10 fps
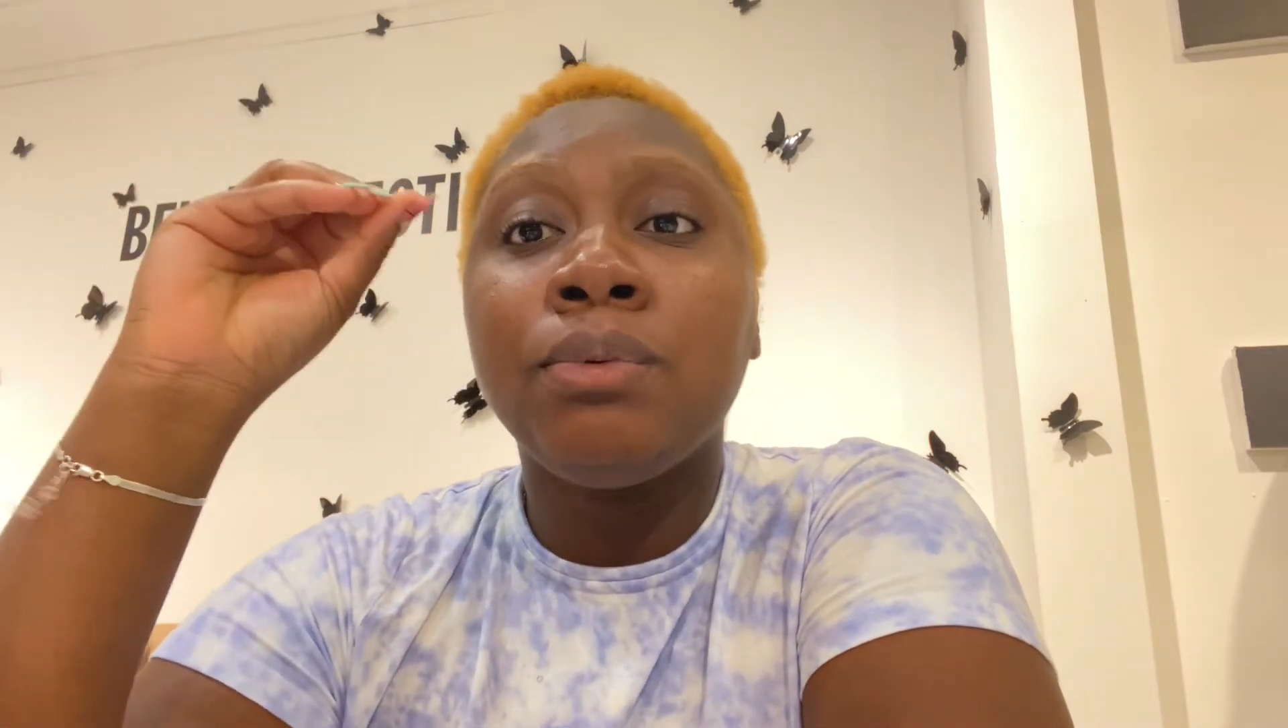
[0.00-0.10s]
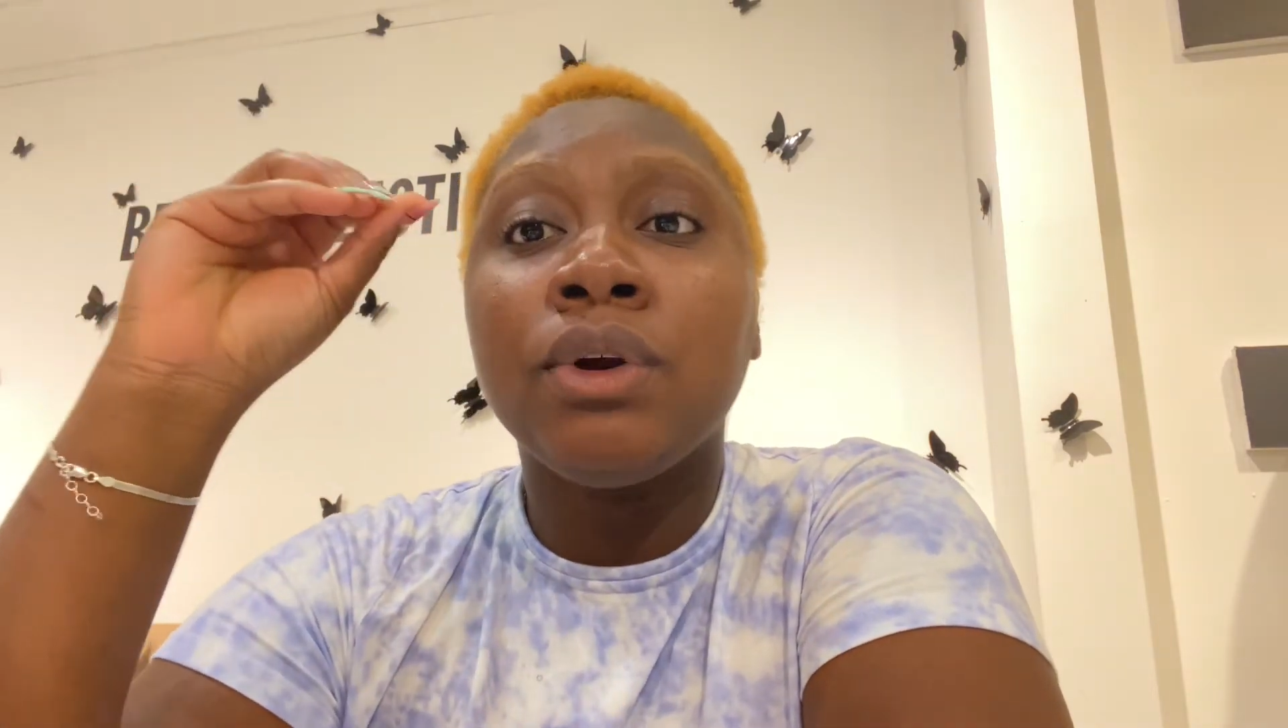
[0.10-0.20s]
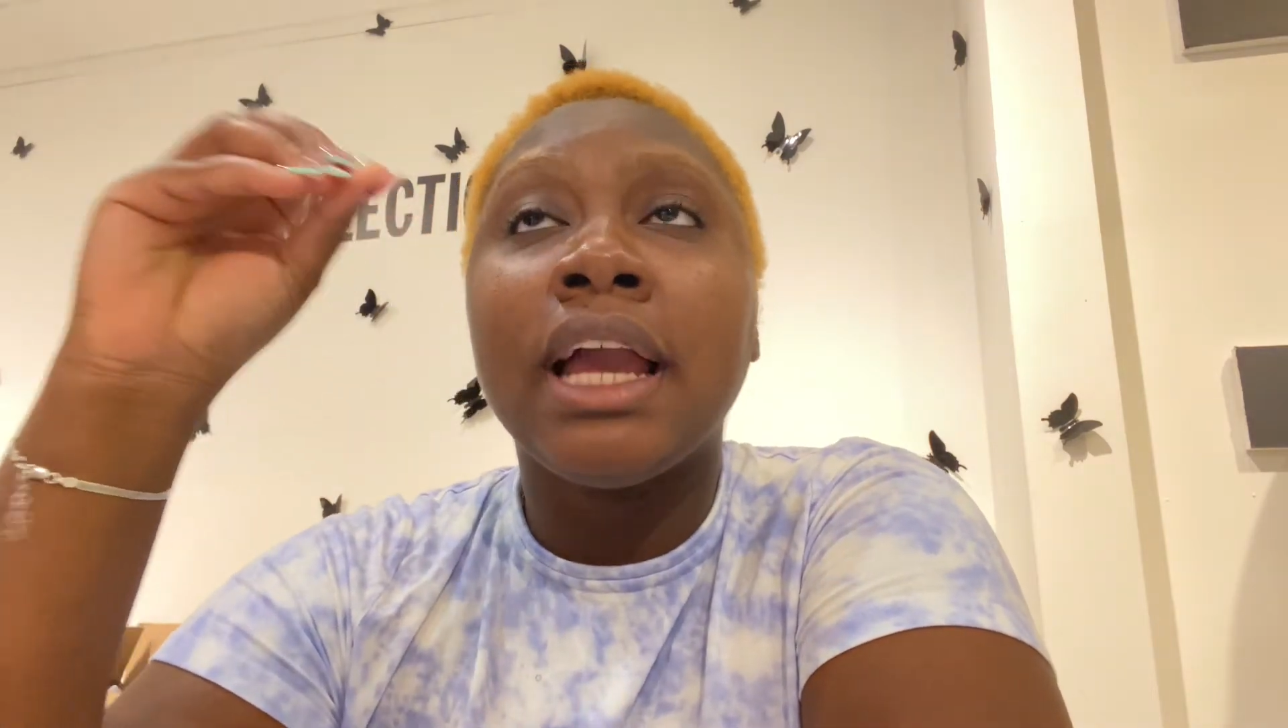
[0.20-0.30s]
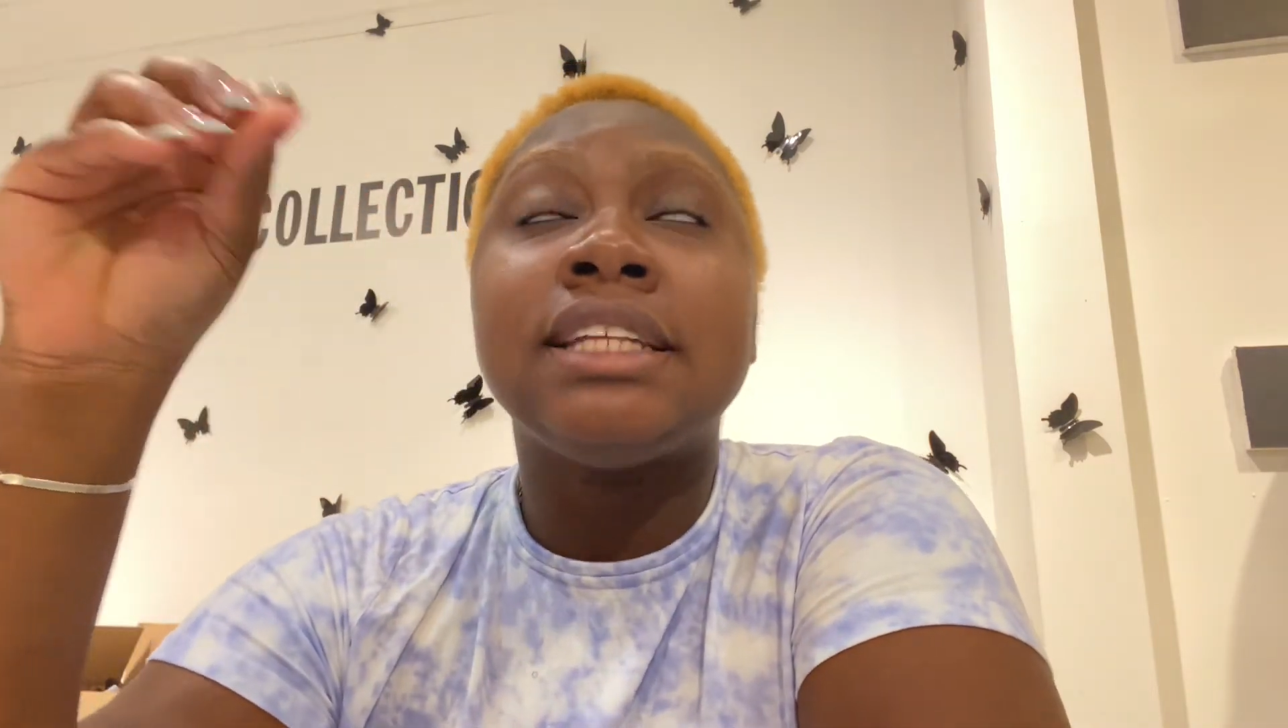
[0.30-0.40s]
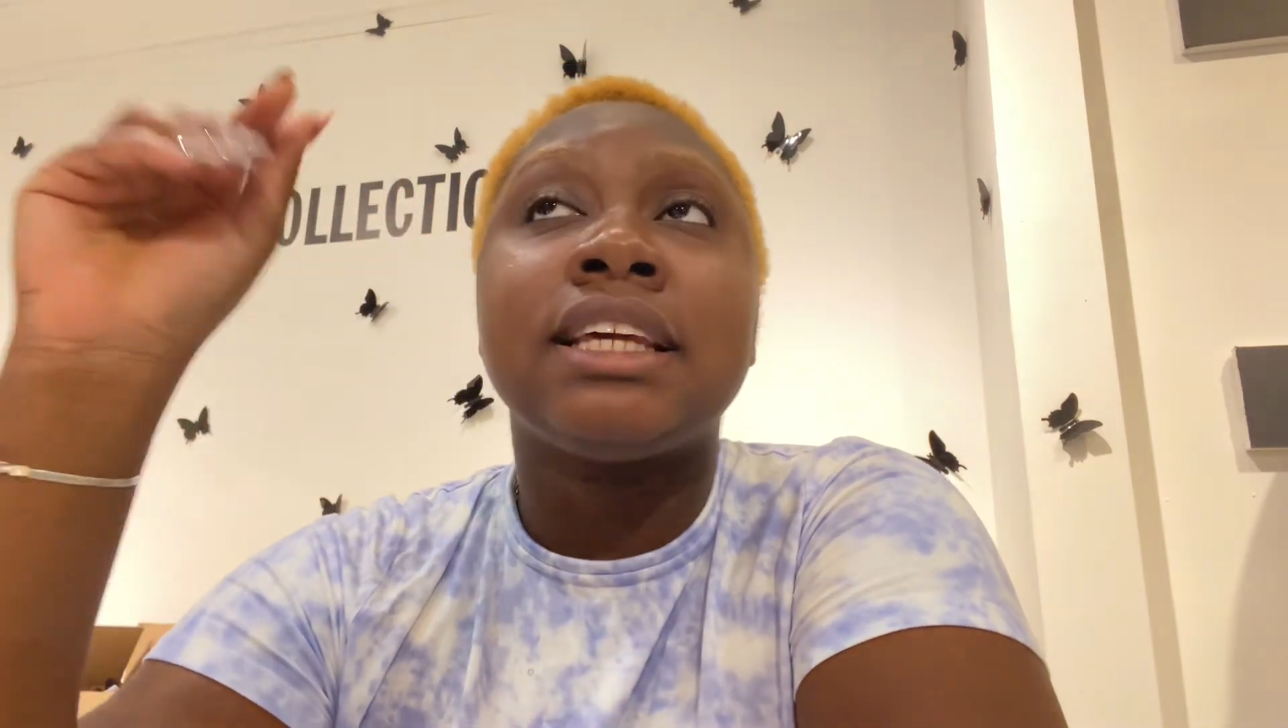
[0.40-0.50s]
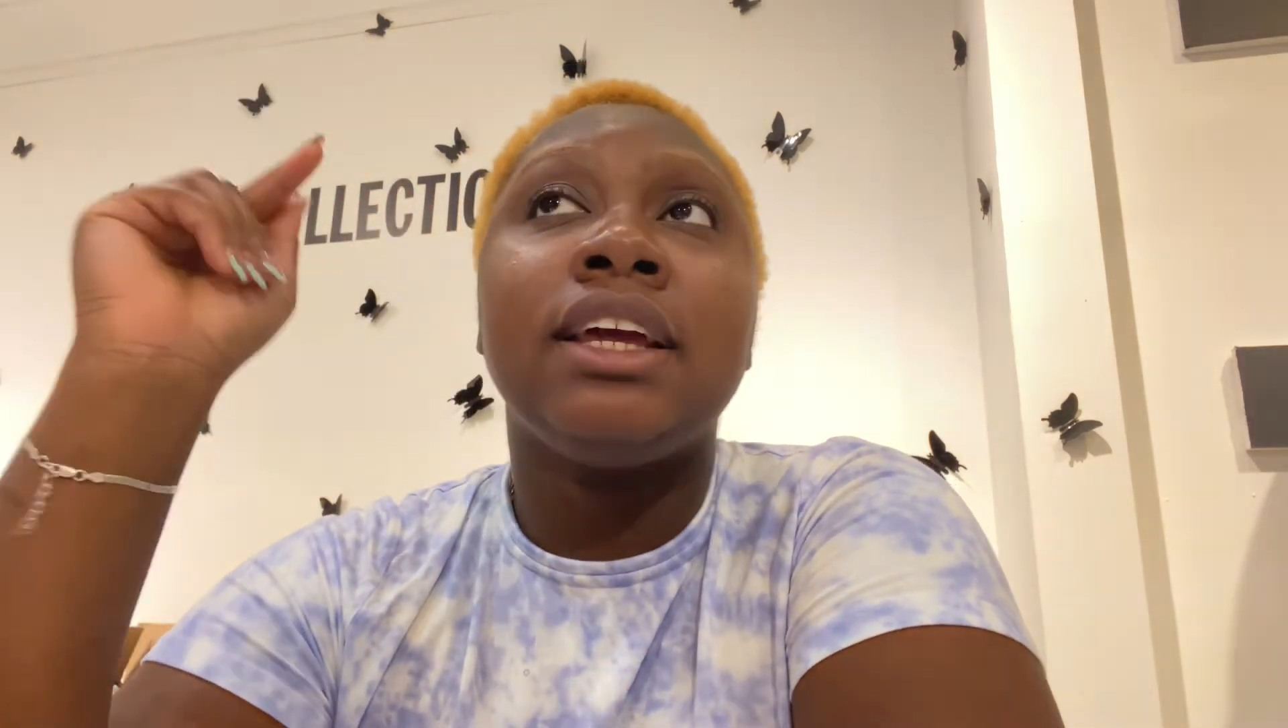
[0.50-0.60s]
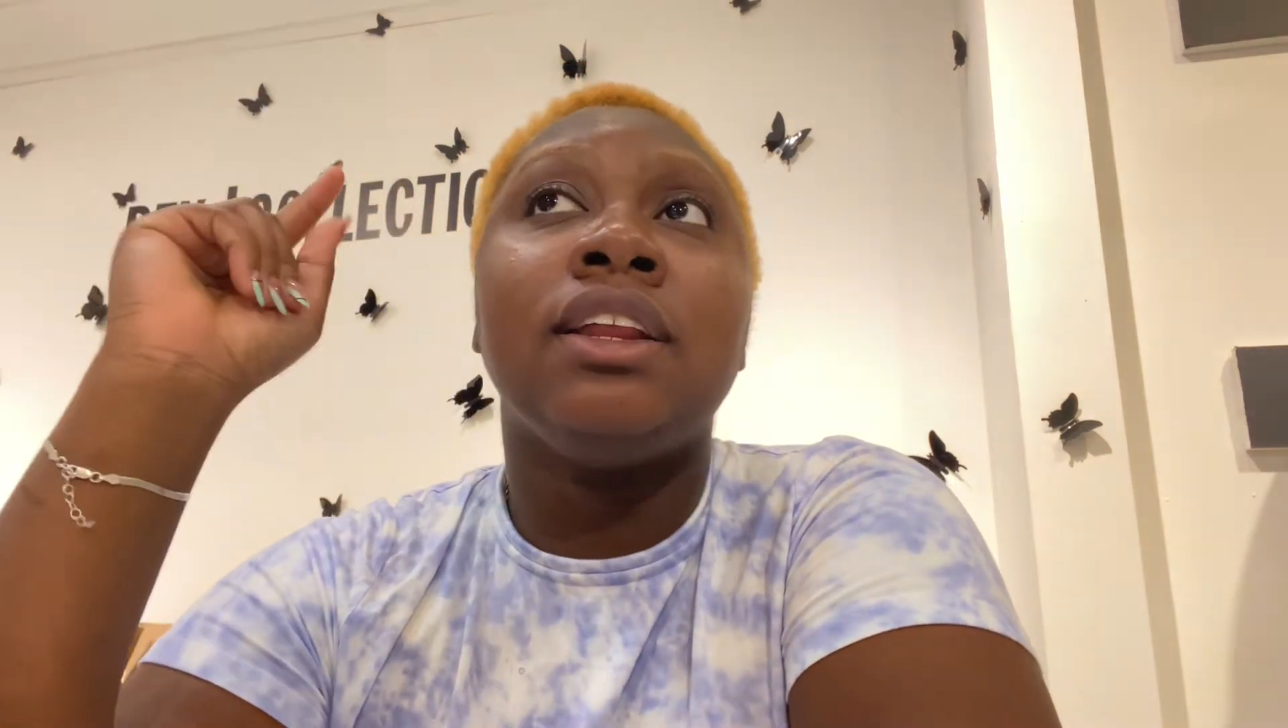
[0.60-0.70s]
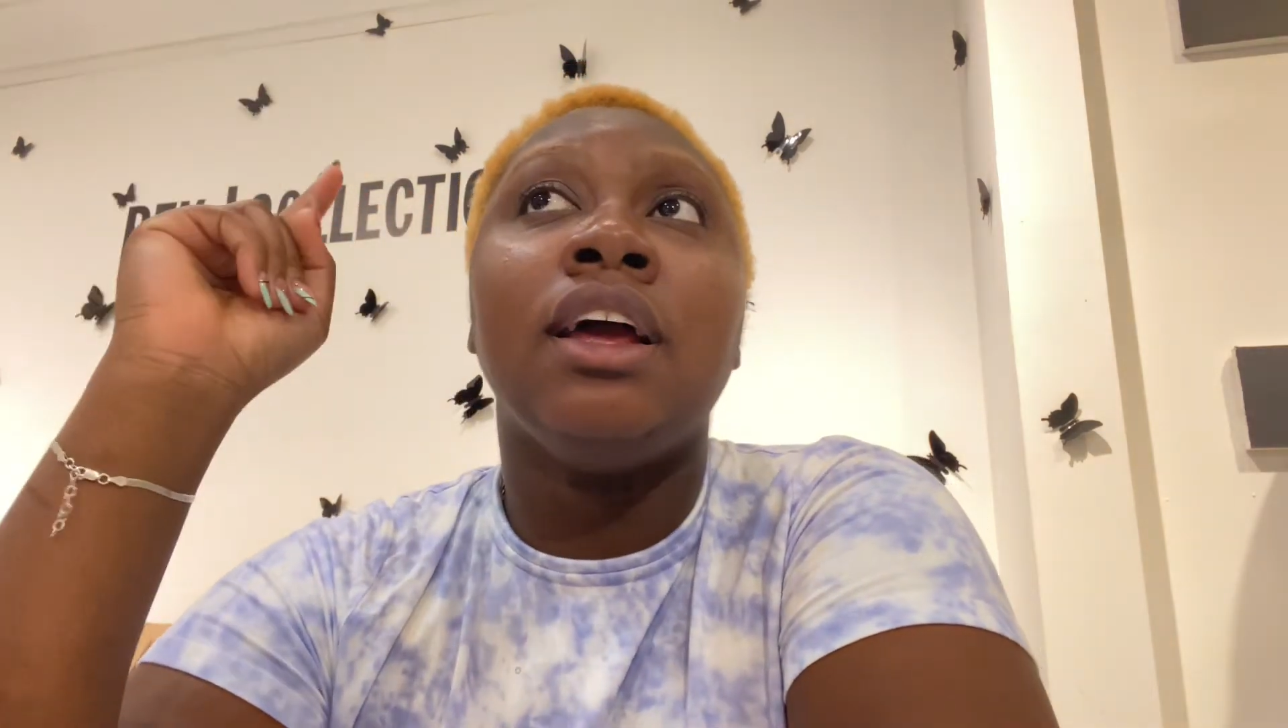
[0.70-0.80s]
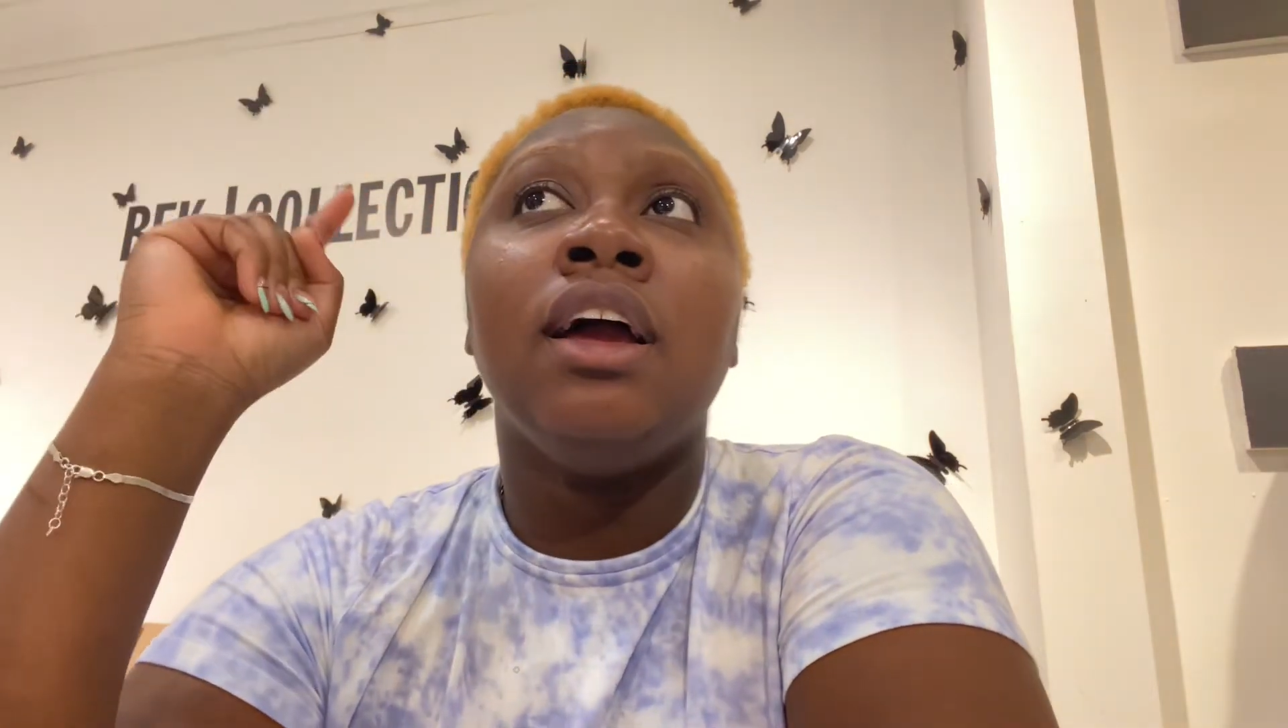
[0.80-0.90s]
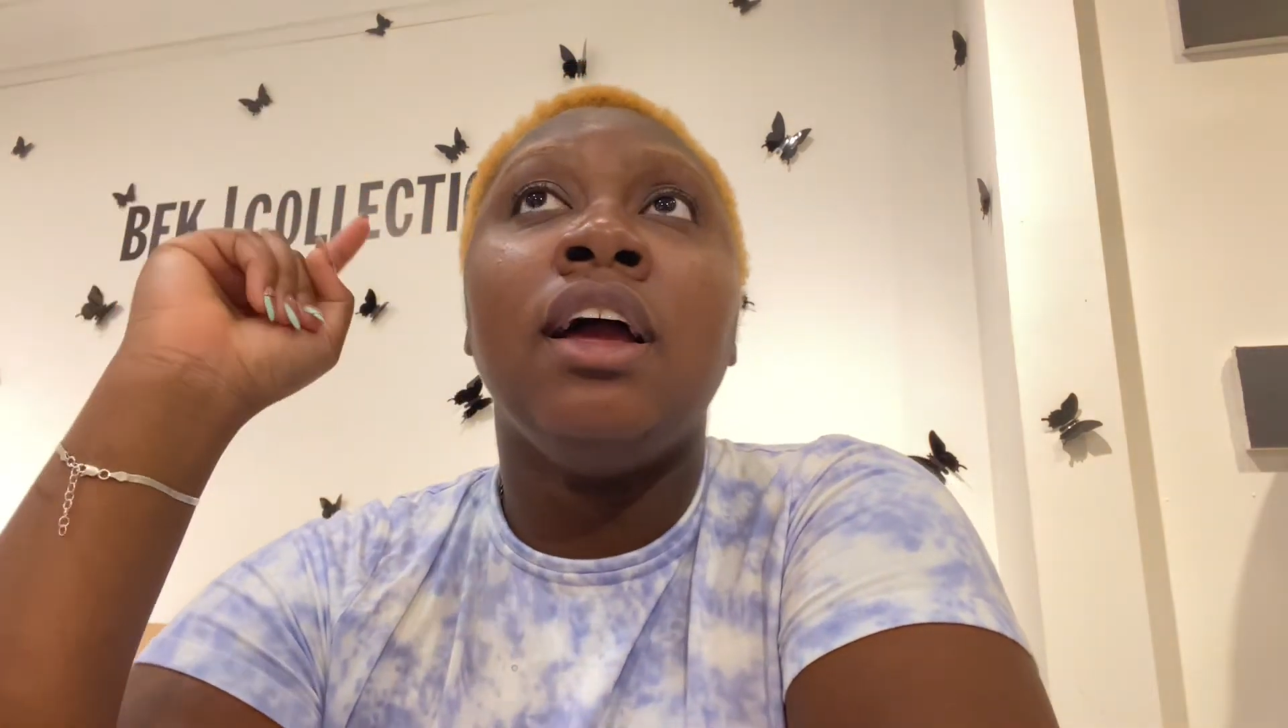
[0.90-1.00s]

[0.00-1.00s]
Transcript: you guys can